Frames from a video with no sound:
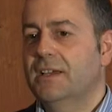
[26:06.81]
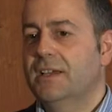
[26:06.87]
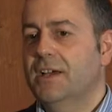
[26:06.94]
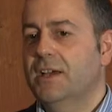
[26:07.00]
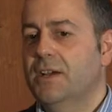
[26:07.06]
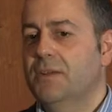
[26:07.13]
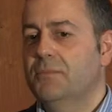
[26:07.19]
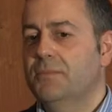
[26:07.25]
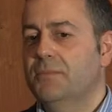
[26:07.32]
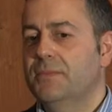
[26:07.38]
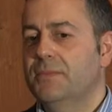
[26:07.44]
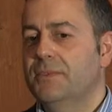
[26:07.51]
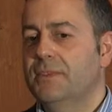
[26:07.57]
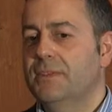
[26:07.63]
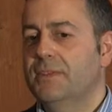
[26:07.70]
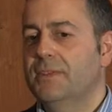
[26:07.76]

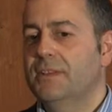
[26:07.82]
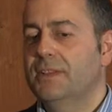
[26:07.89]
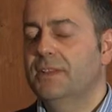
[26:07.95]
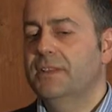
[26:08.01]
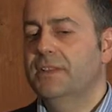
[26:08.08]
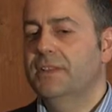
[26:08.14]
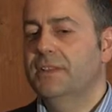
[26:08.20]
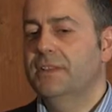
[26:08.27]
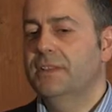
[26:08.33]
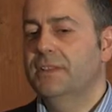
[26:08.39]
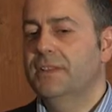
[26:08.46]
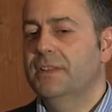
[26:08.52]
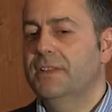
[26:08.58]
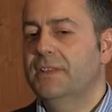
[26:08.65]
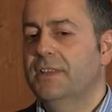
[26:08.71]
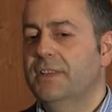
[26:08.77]

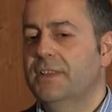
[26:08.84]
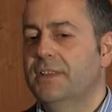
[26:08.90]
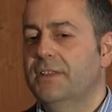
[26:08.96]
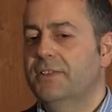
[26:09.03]
the